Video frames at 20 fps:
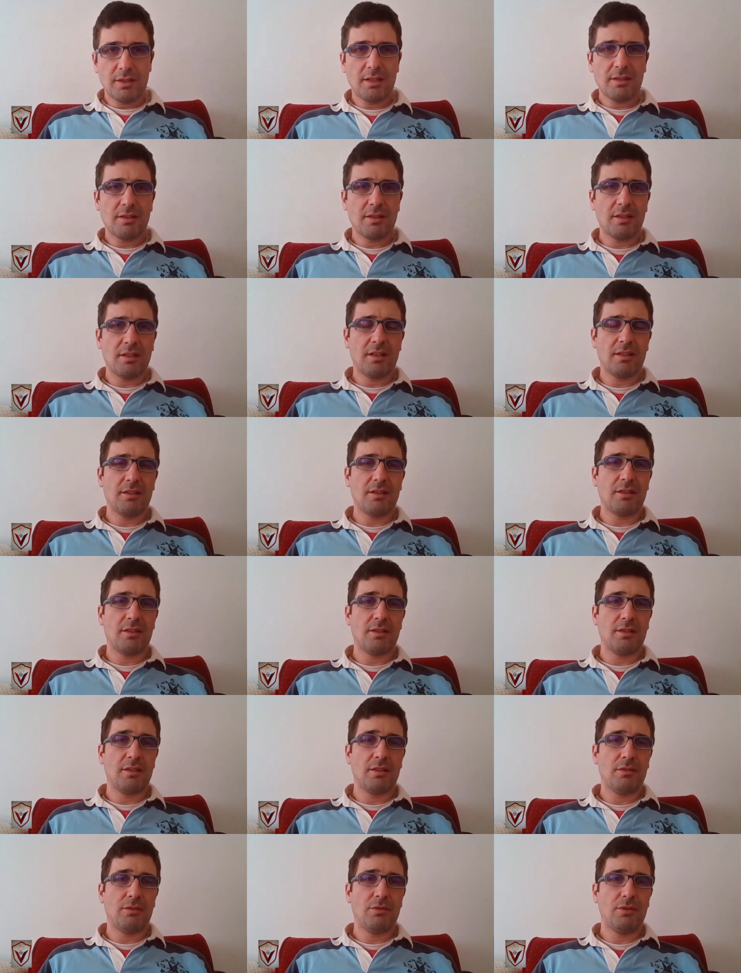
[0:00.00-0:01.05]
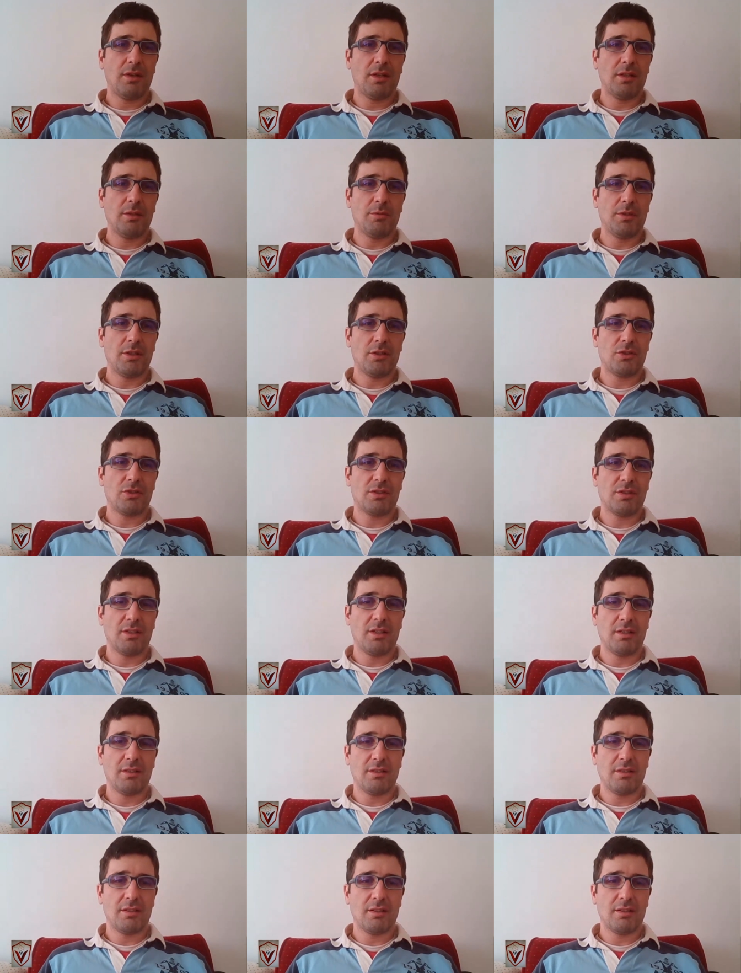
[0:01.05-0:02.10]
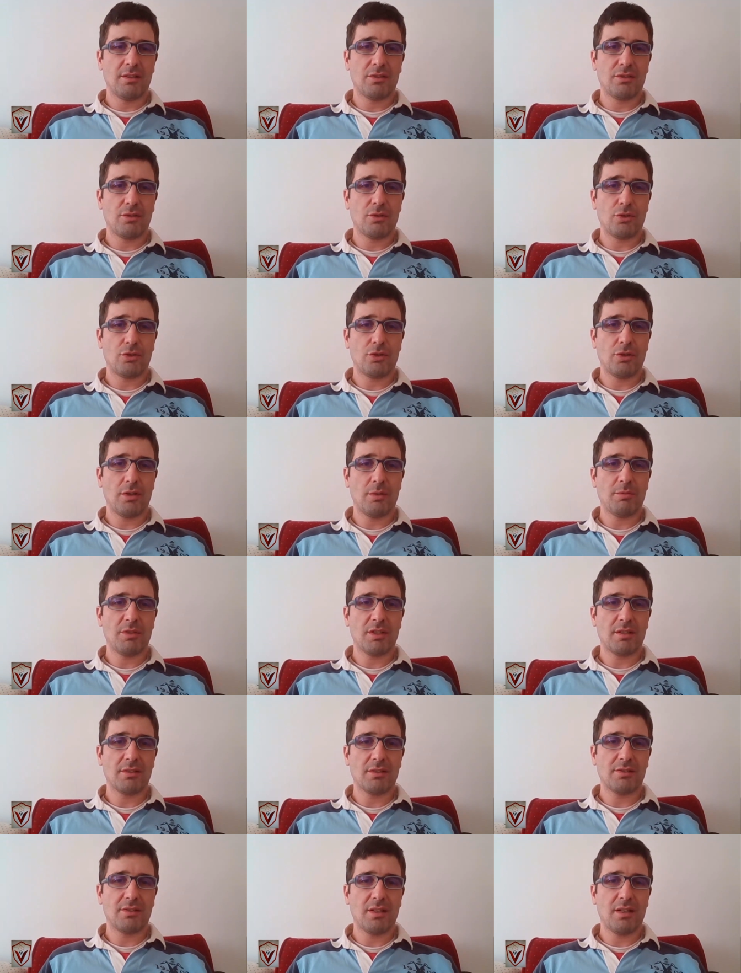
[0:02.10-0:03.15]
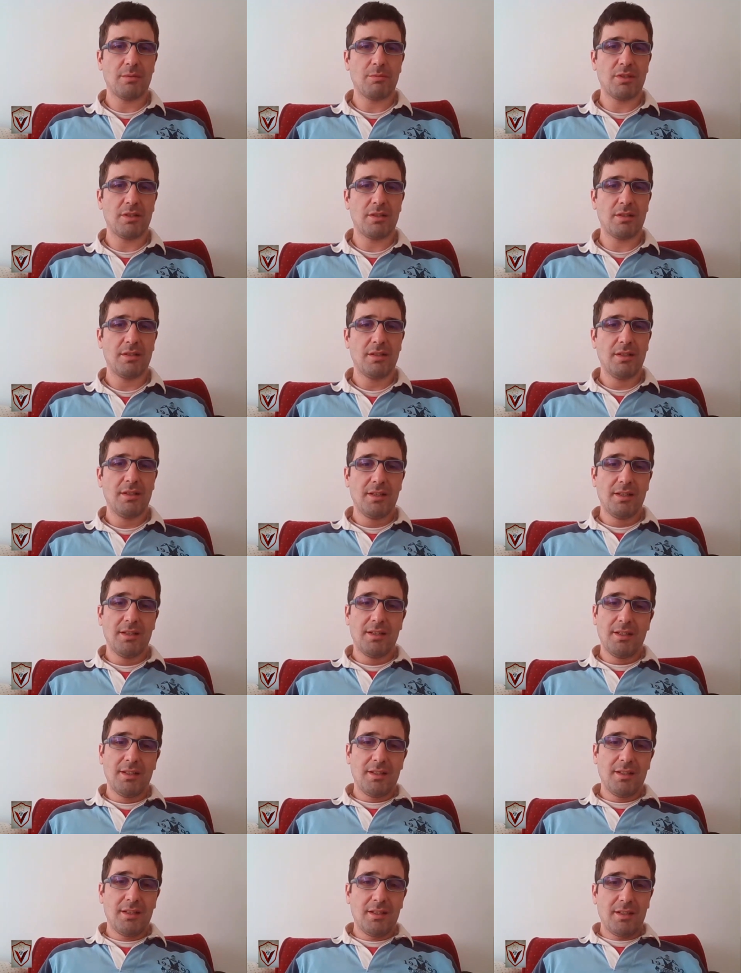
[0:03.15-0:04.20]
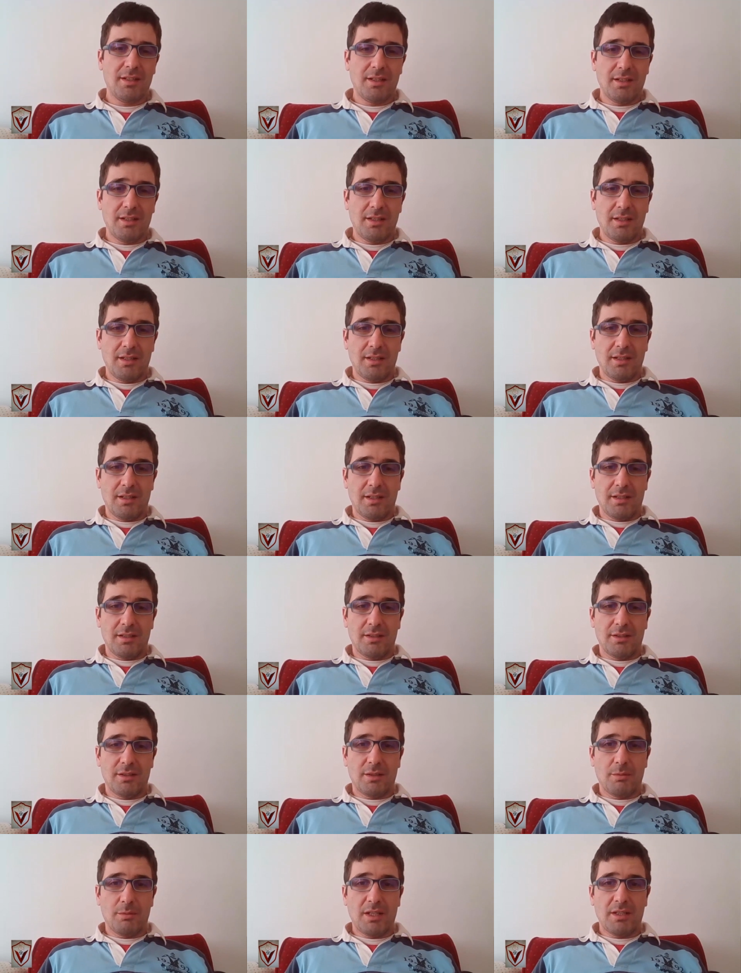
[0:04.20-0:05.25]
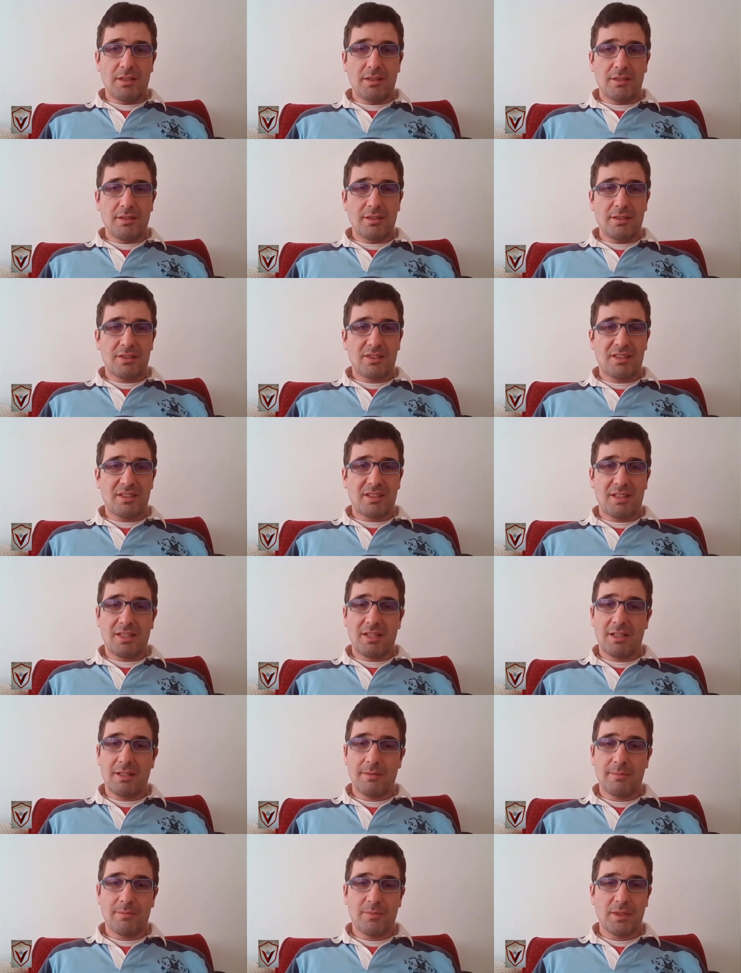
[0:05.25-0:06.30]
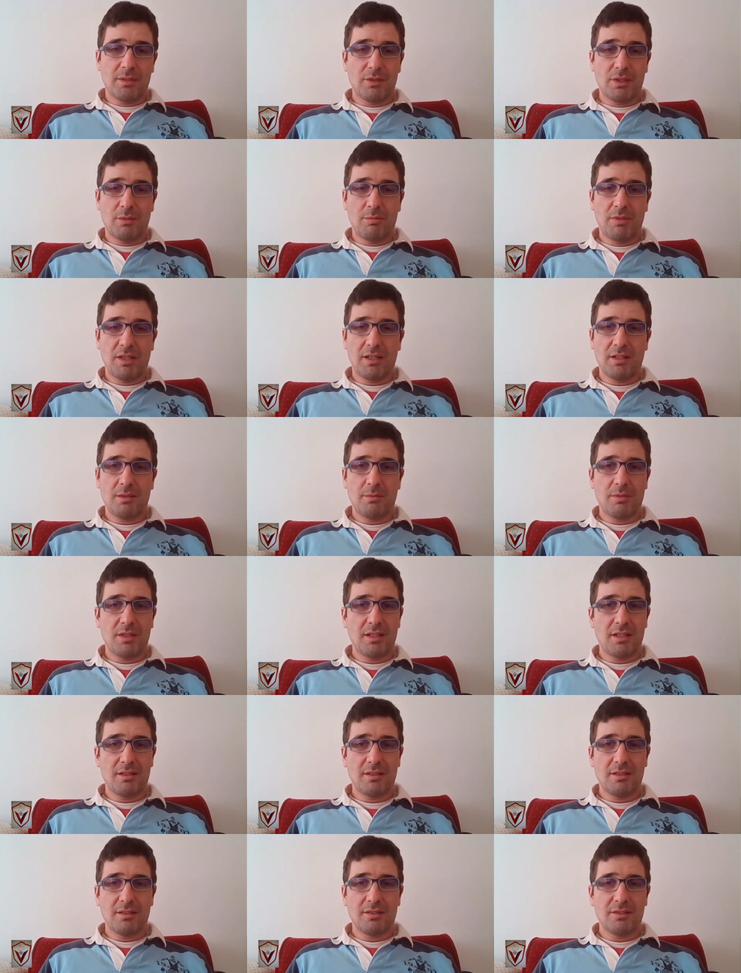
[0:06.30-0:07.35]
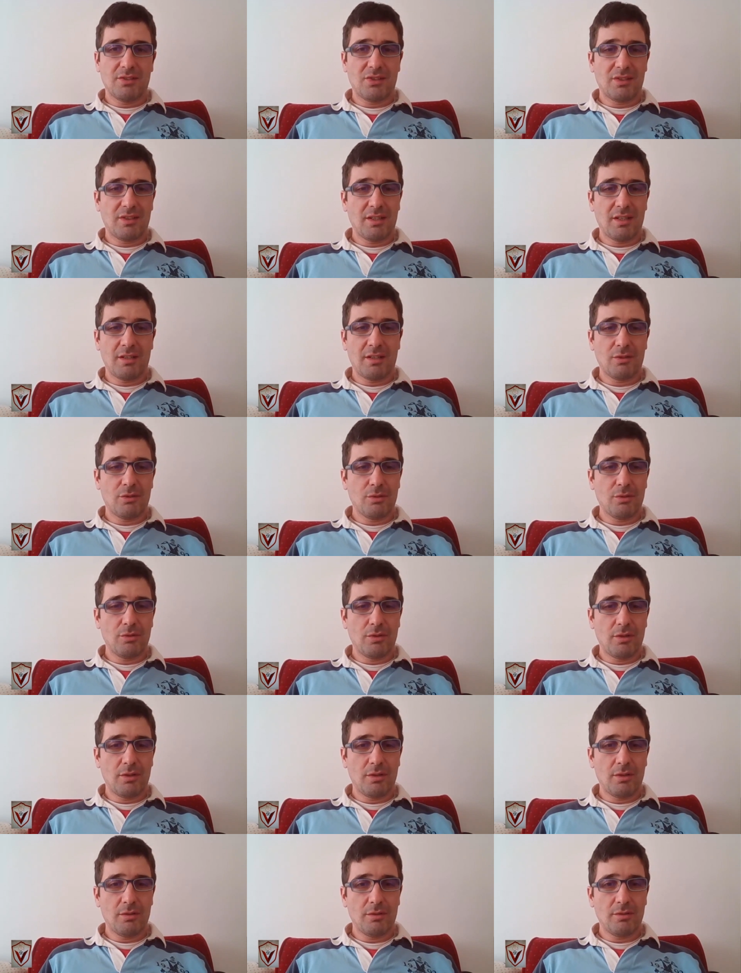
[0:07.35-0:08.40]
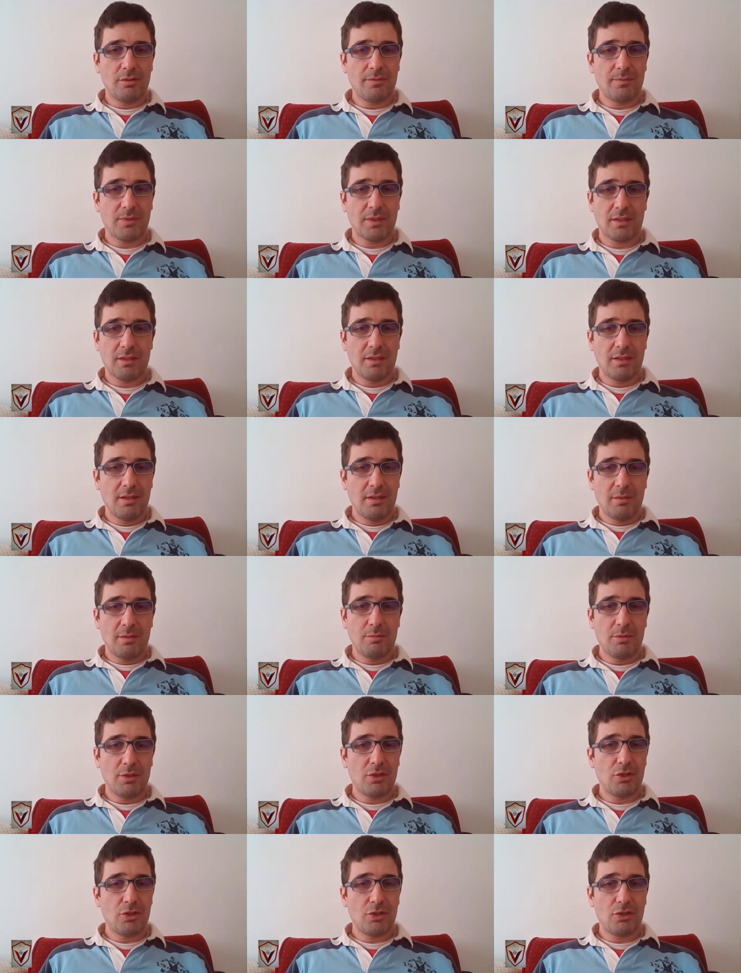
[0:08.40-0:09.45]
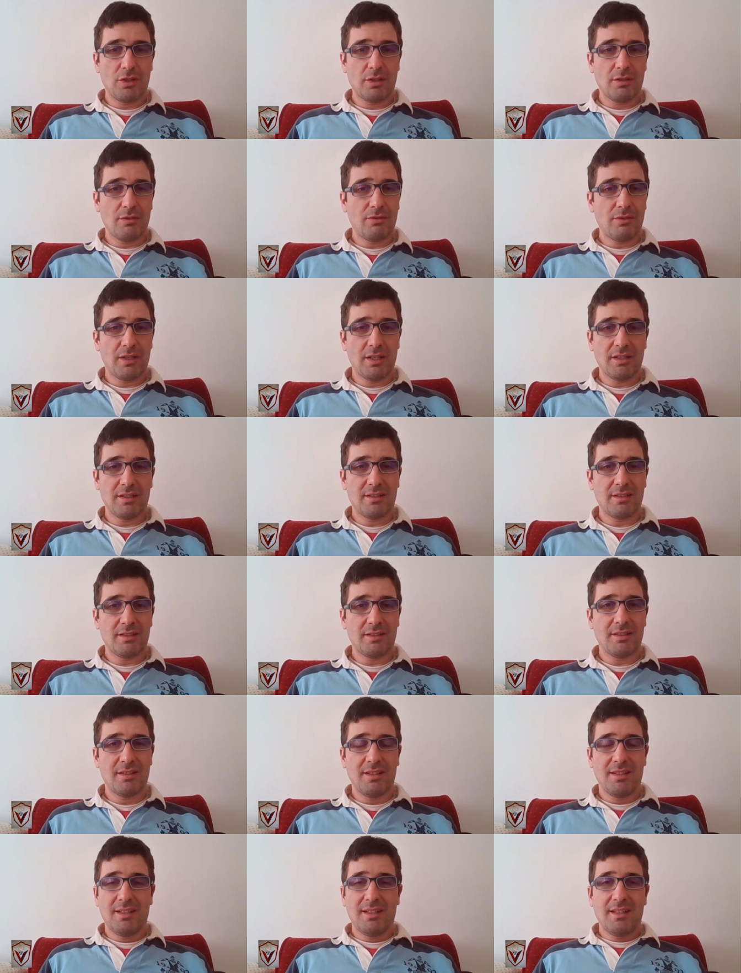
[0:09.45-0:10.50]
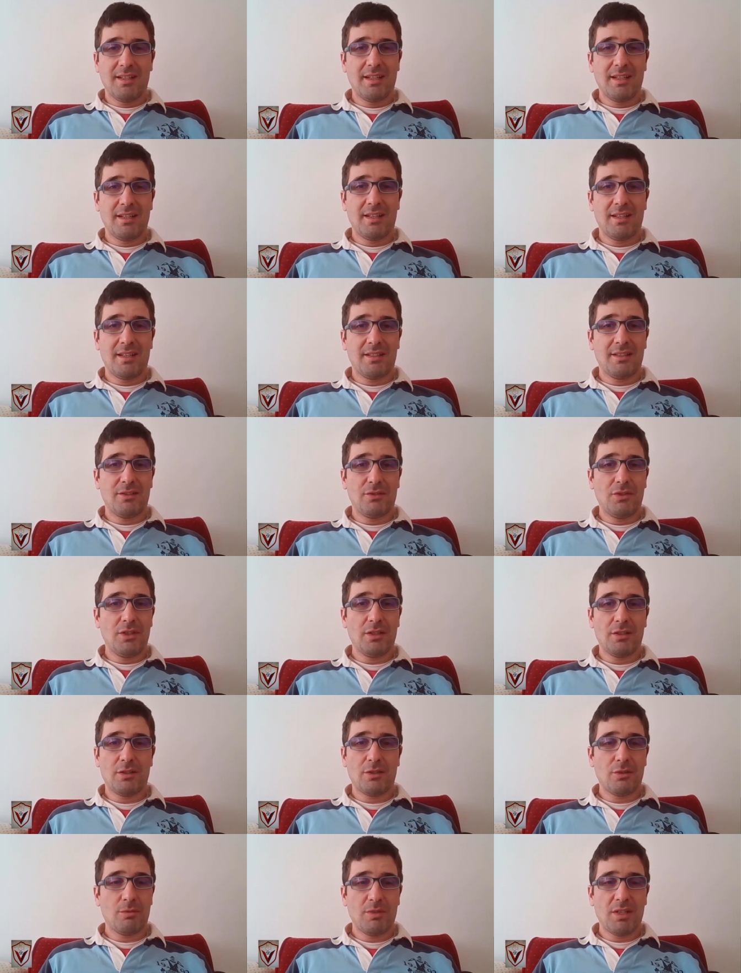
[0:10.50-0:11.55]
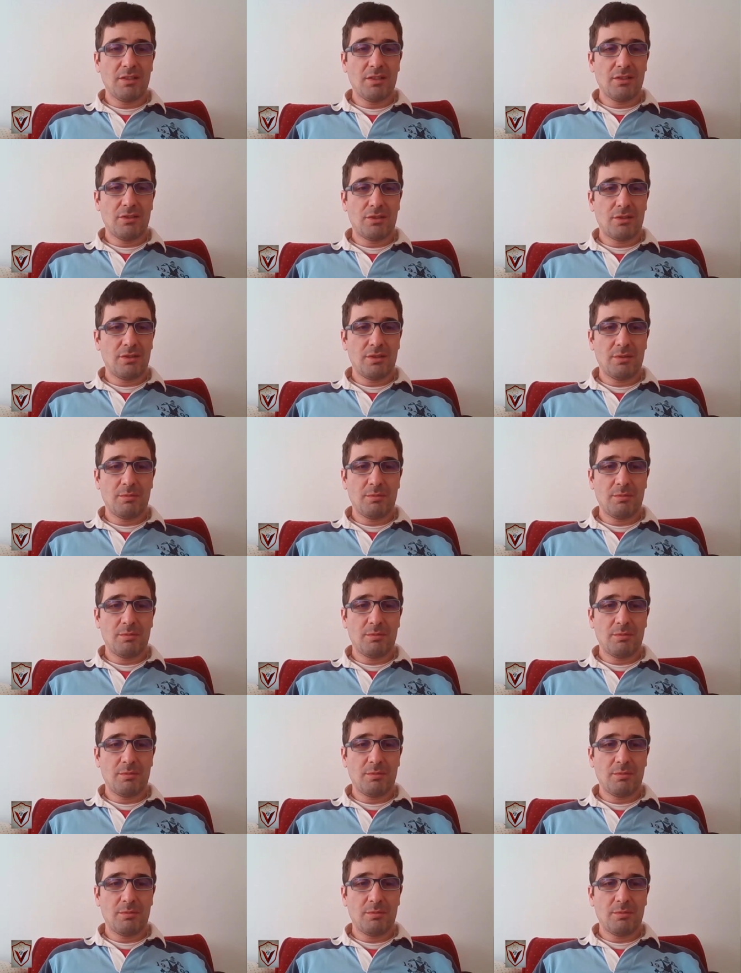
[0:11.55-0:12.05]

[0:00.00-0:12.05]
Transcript: We got another uh, fun match slated as uh, Toshiomi Kazama, the medalist with many medals, 10 to 0 BJJ fighter, and winner of many